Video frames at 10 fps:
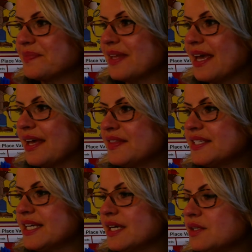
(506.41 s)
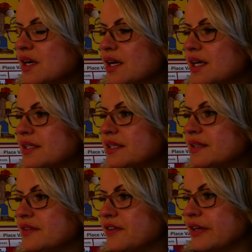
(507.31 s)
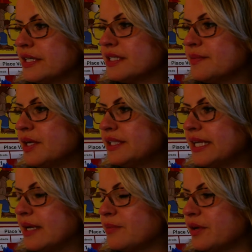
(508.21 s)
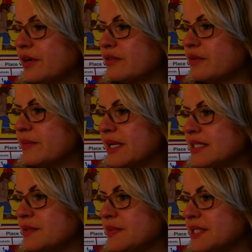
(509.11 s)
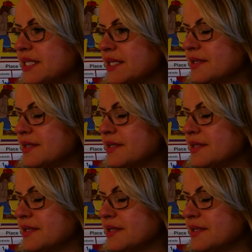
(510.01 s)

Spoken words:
At the town hall, the very small library remains busy.